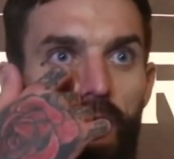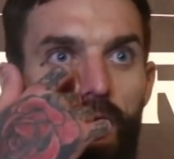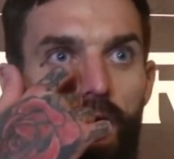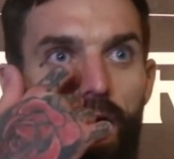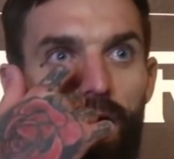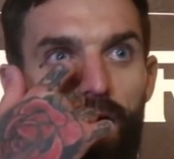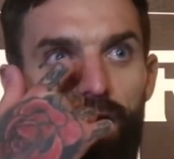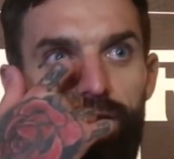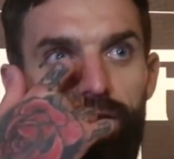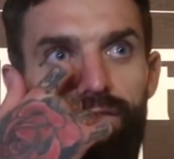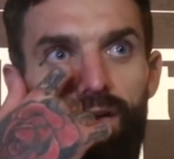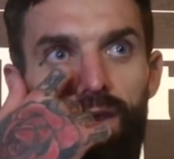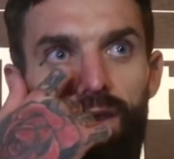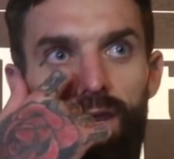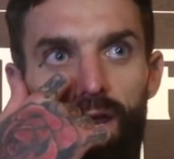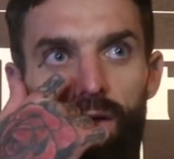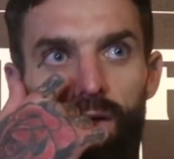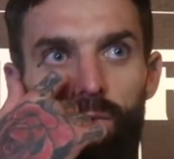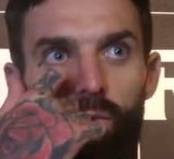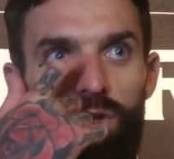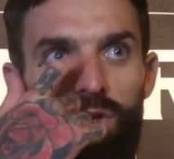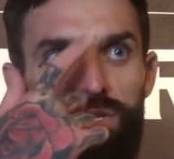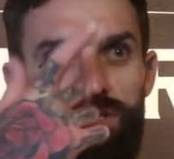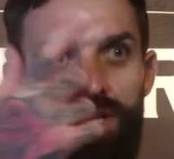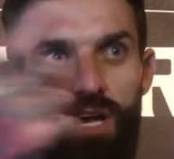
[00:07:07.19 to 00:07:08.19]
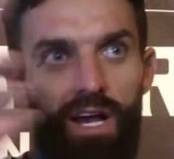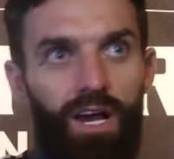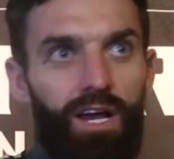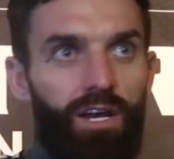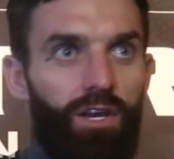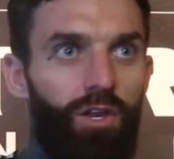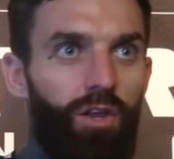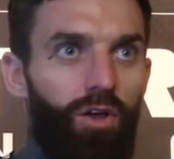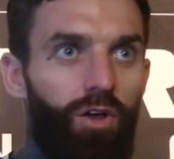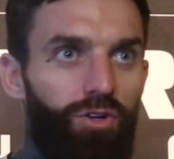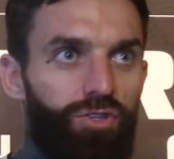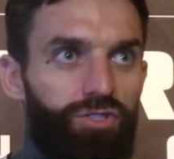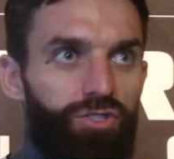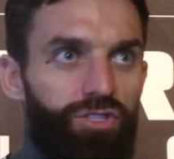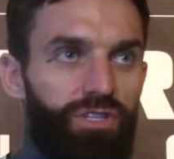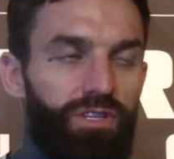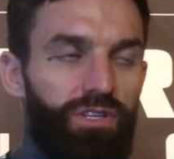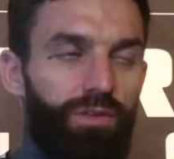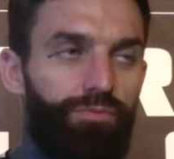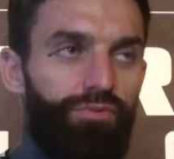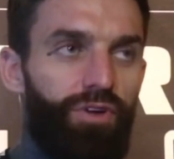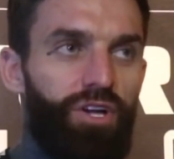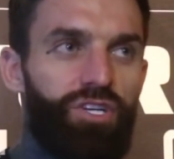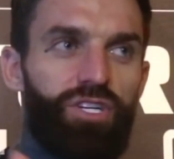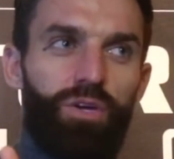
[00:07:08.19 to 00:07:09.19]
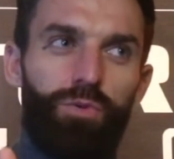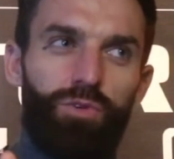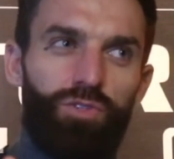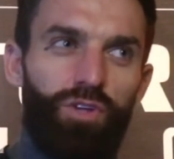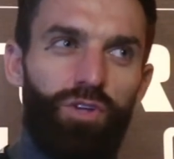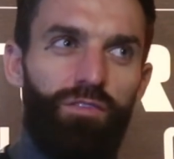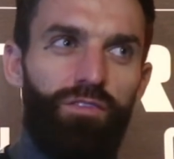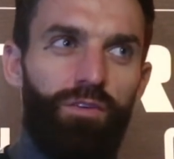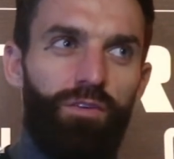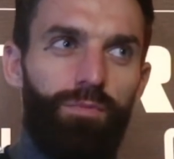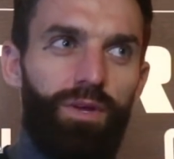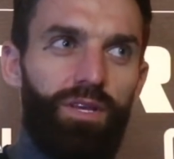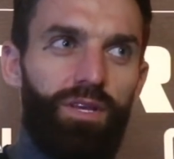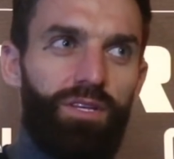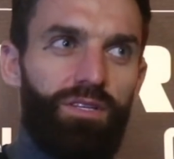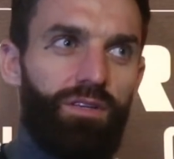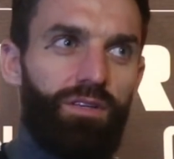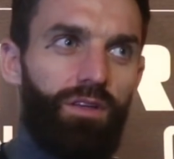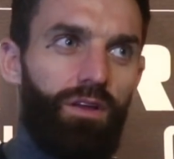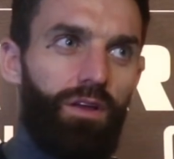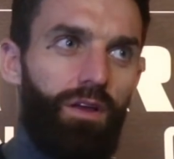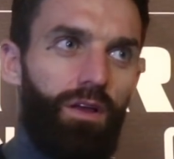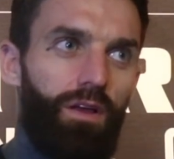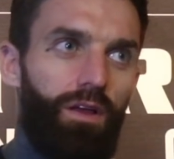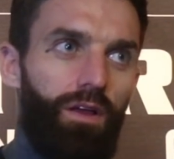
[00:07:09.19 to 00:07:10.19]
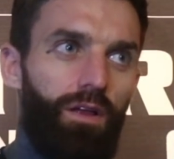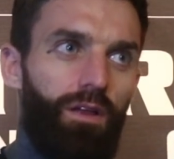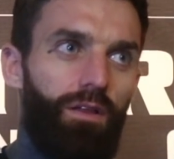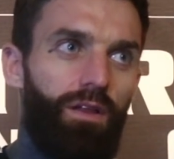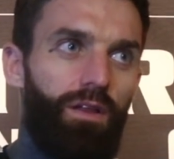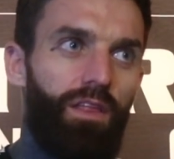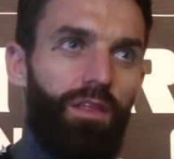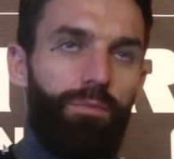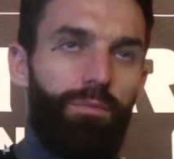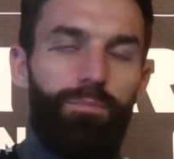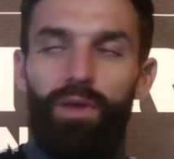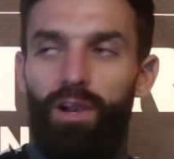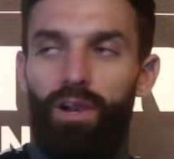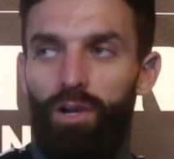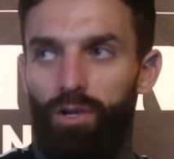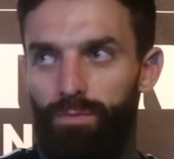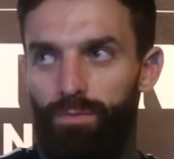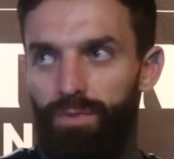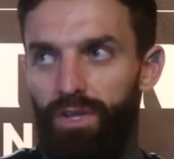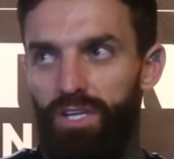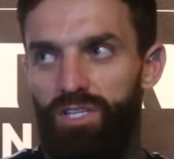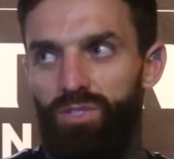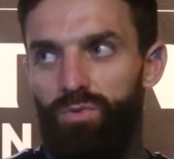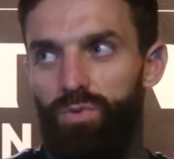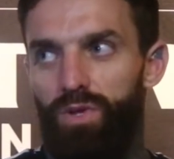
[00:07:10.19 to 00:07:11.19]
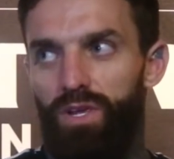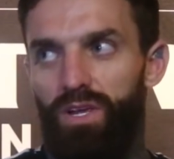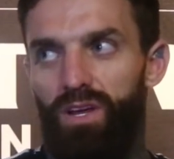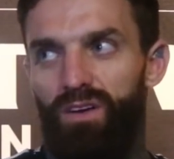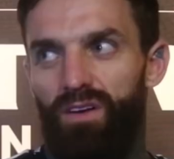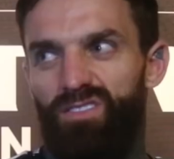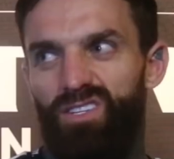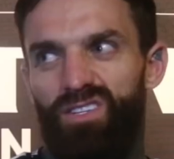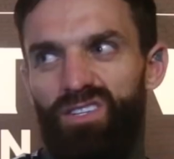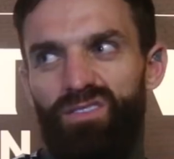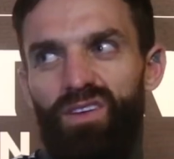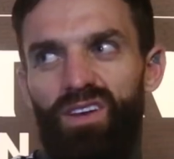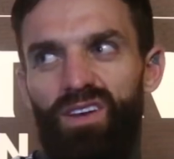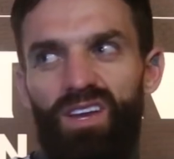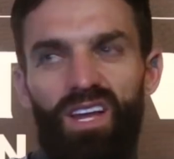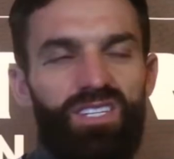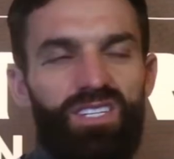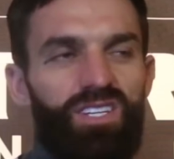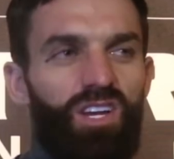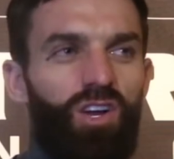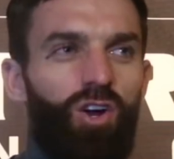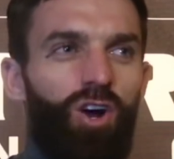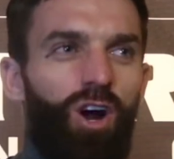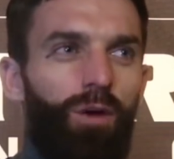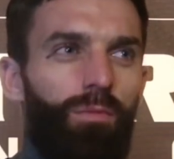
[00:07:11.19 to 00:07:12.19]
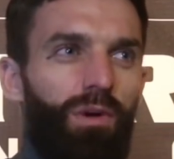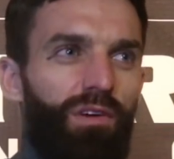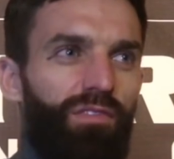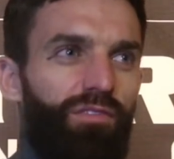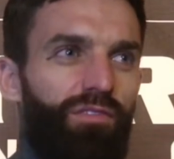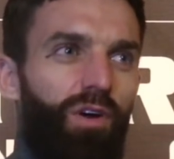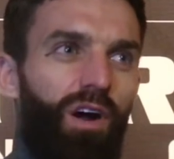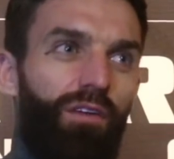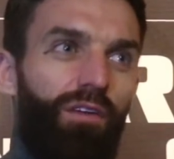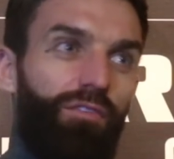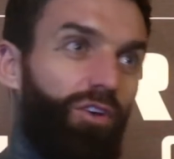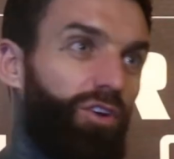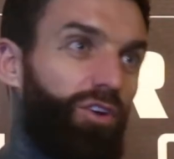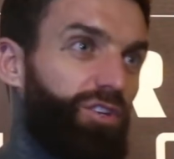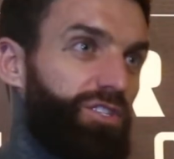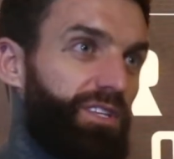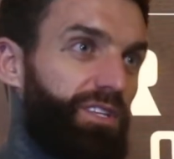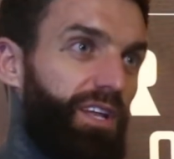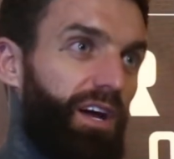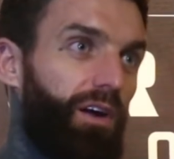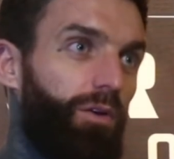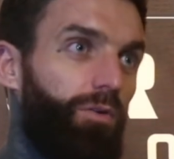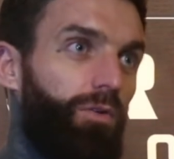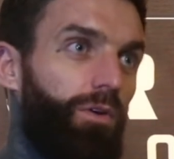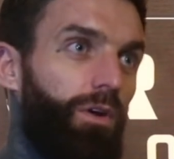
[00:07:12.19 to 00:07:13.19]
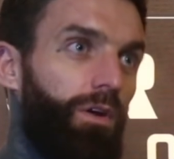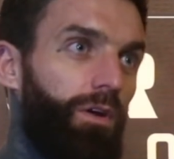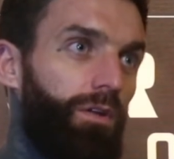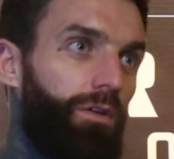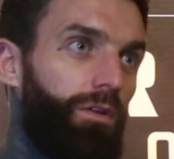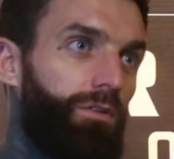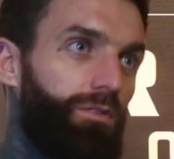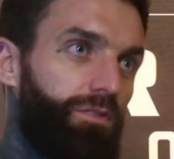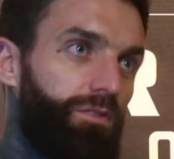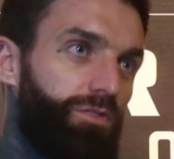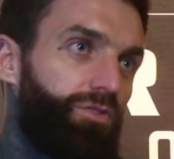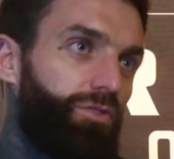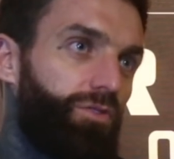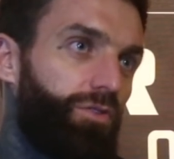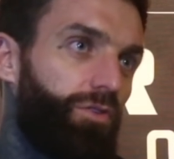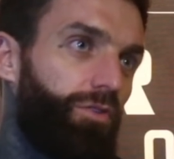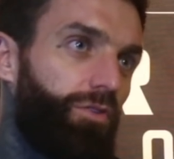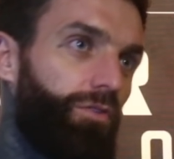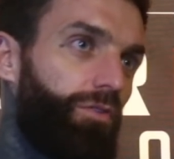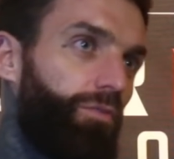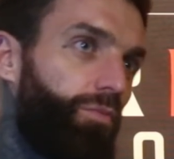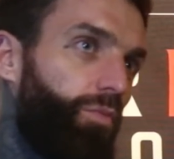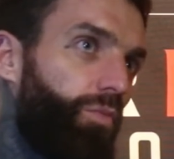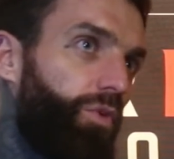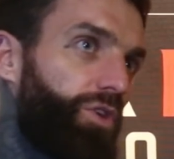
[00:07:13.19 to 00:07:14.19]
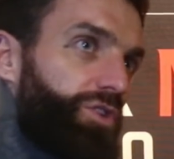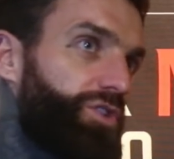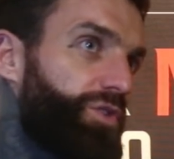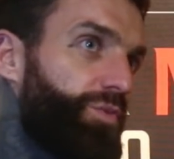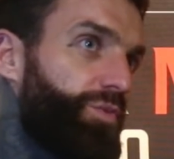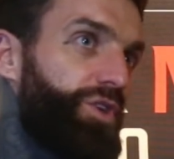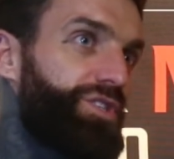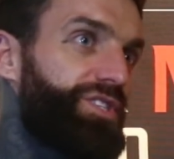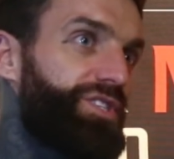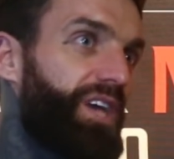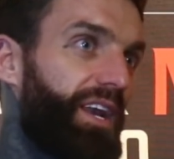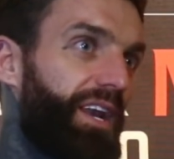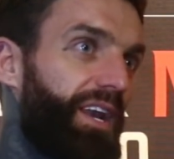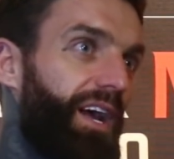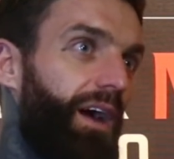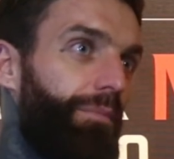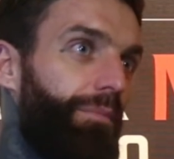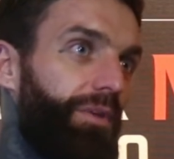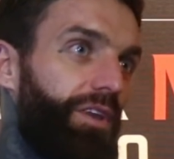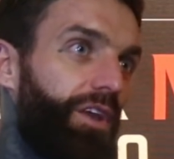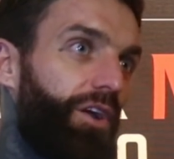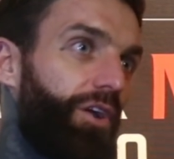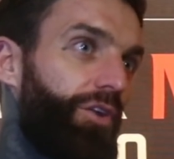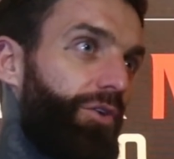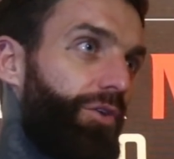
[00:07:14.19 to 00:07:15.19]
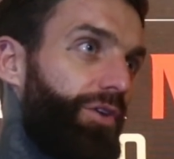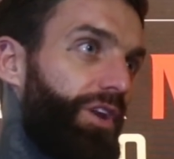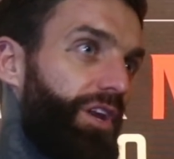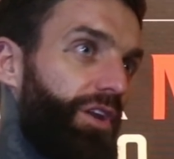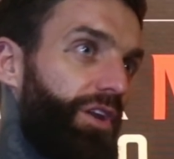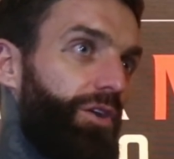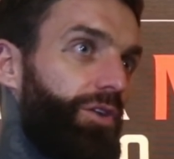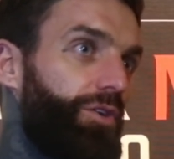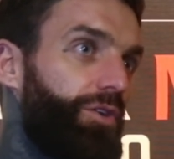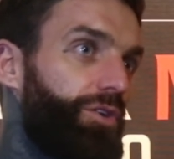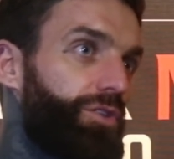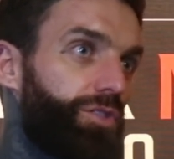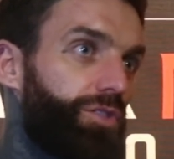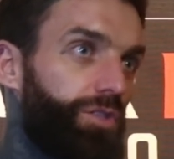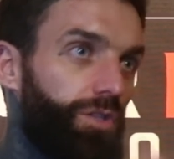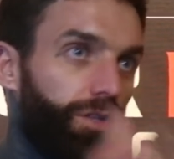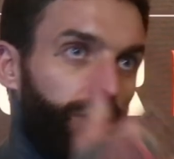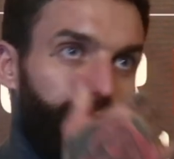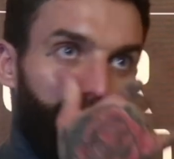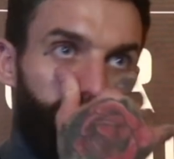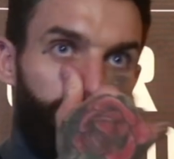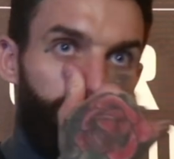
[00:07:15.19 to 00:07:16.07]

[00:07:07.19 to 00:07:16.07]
And I felt like once I had lost, the pressure was off a bit. Like the build-up this week, I just felt nice and calm. I thought, I've lost now. So what's the worst that can happen? You can only lose.